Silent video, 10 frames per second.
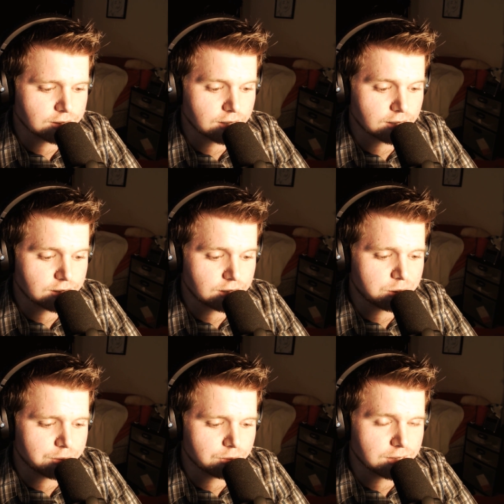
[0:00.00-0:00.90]
as I seem
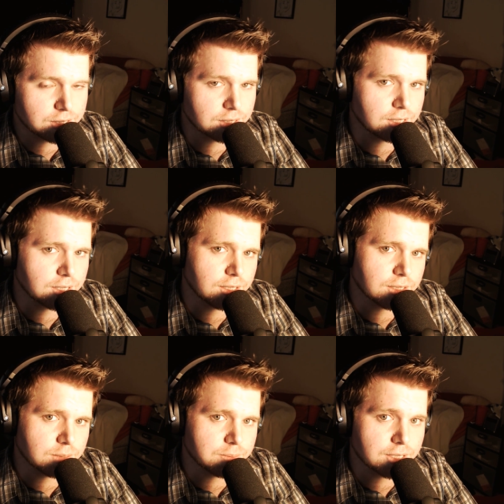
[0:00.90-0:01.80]
to be reaching the
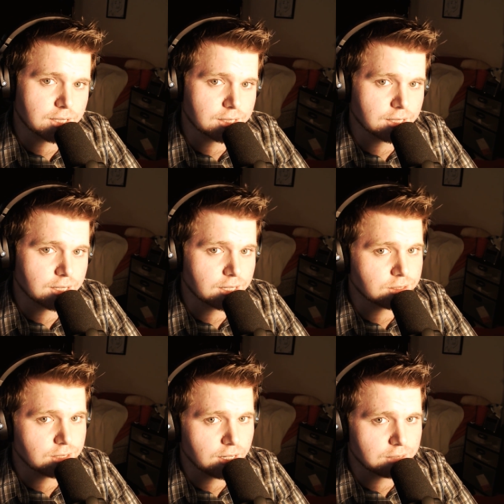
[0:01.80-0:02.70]
end, but then again I
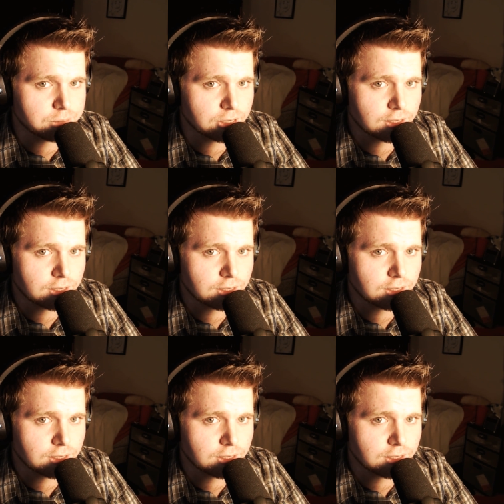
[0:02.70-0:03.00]
could not be.